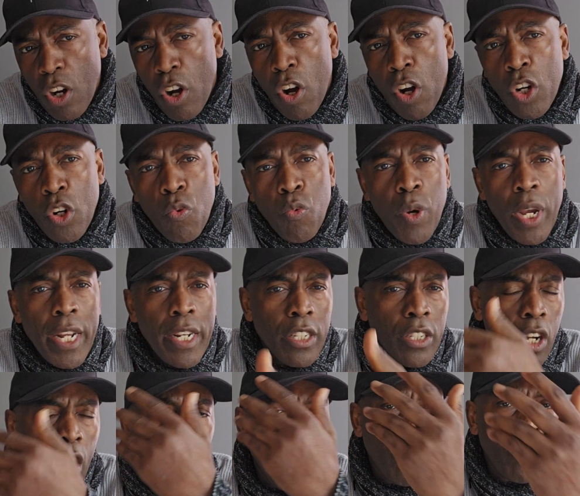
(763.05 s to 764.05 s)
all the way
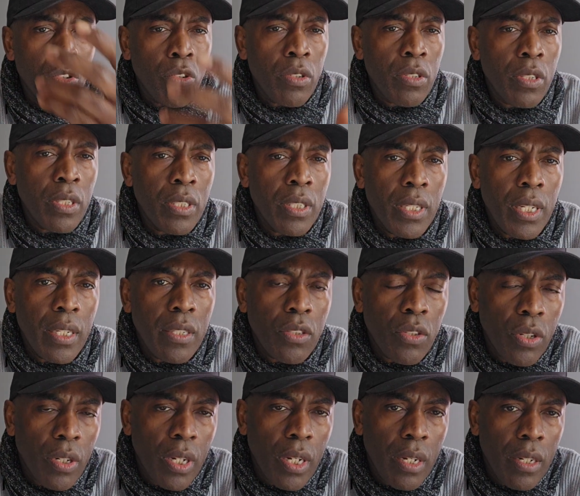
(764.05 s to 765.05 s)
down
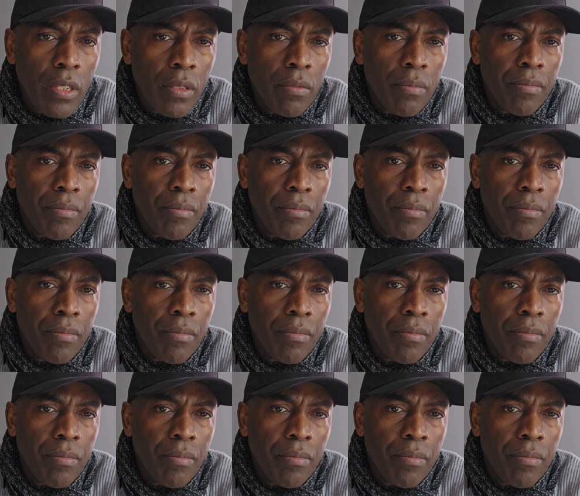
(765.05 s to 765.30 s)
into the.